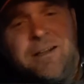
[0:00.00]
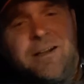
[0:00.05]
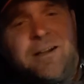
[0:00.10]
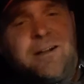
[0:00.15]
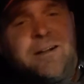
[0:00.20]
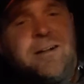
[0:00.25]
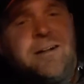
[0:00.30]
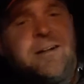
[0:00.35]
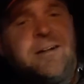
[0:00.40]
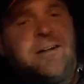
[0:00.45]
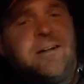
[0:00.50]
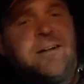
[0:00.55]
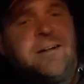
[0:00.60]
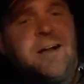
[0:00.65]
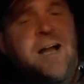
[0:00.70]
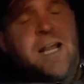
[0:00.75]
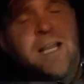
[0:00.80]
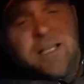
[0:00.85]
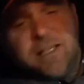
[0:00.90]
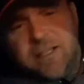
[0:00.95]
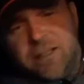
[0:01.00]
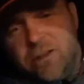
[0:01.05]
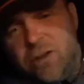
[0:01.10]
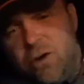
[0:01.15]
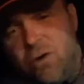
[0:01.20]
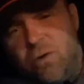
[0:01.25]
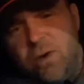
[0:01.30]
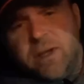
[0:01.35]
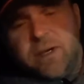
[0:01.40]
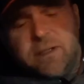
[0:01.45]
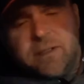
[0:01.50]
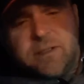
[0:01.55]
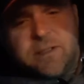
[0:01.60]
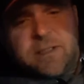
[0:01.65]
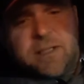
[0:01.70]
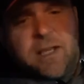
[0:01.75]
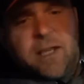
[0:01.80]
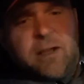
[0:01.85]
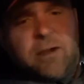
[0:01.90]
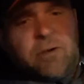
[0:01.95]
I get the low end of the
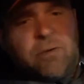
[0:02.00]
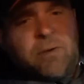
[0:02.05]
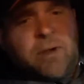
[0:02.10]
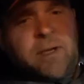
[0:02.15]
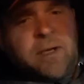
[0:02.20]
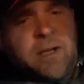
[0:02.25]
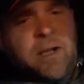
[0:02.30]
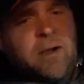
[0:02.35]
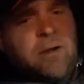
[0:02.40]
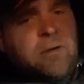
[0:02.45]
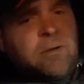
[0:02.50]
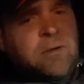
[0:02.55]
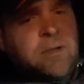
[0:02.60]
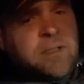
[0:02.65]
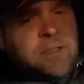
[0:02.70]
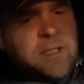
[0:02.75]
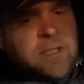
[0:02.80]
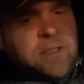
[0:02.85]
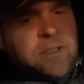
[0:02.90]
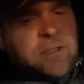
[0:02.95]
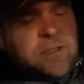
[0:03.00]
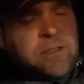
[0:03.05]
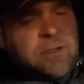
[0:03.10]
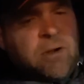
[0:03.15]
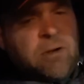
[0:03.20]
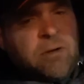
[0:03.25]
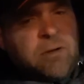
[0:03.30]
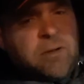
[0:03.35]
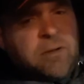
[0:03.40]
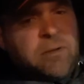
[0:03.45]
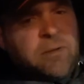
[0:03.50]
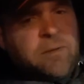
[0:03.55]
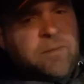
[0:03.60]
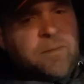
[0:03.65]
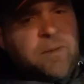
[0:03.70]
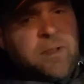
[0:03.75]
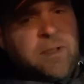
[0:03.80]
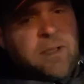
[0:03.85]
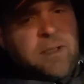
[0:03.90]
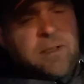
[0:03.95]
scale right now because I just started
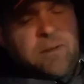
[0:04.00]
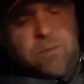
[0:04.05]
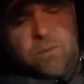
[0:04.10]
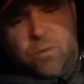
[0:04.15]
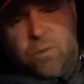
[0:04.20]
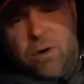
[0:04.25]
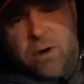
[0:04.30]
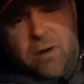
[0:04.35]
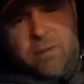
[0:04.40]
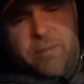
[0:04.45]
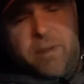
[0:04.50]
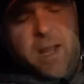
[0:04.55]
in where I'm